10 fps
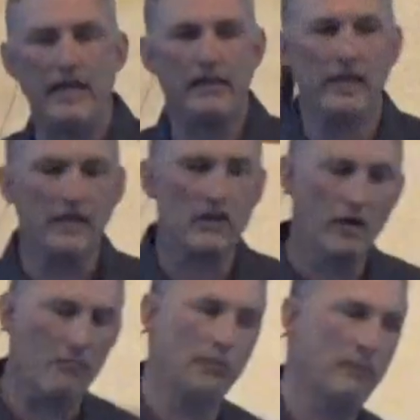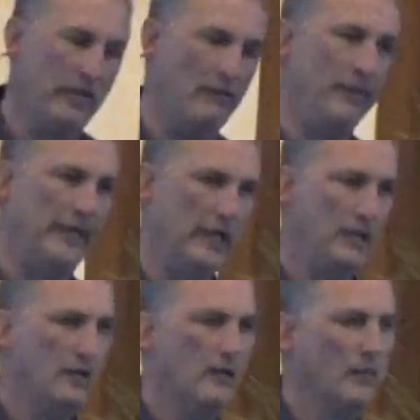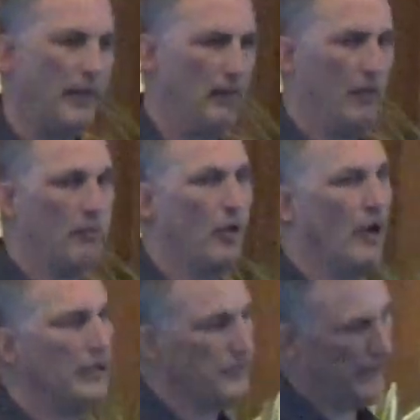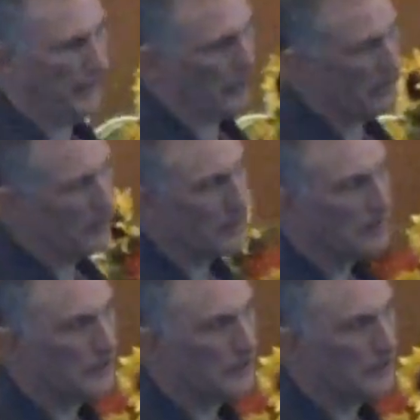and they complimented me about my project.